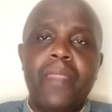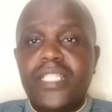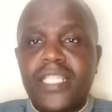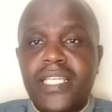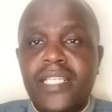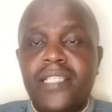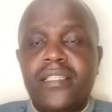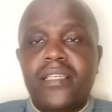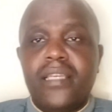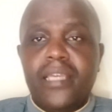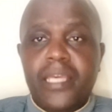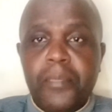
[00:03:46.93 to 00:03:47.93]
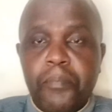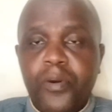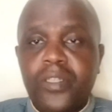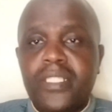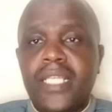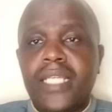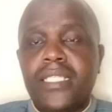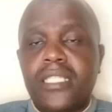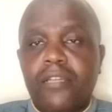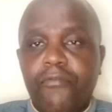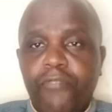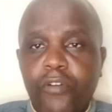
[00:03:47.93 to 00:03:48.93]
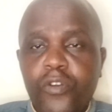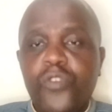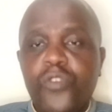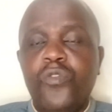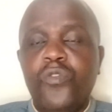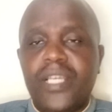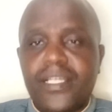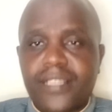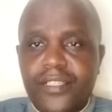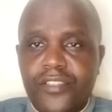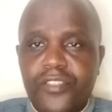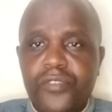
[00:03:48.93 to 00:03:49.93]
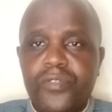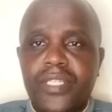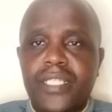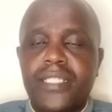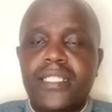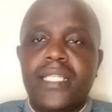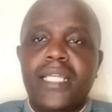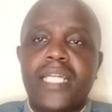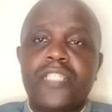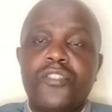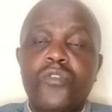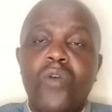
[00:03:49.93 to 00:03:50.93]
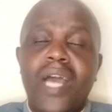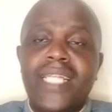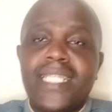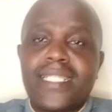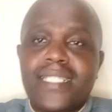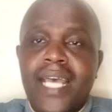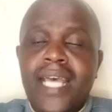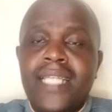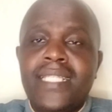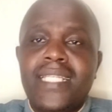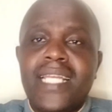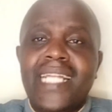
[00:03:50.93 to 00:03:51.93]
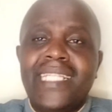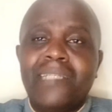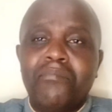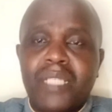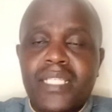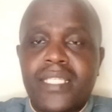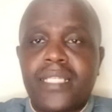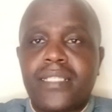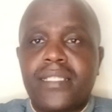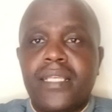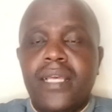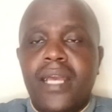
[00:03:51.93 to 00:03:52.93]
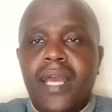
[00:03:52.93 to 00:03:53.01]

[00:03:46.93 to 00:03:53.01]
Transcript: It is important for you as a student that you understand the basics